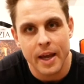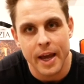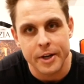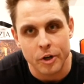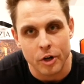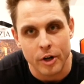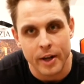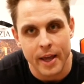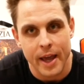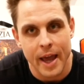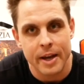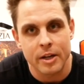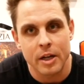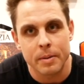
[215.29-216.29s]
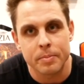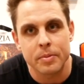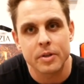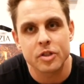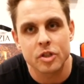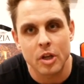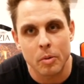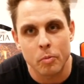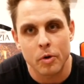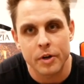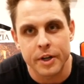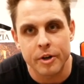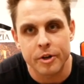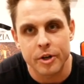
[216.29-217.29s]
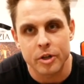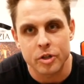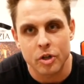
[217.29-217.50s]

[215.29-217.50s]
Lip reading: and you're going to end up somewhere near your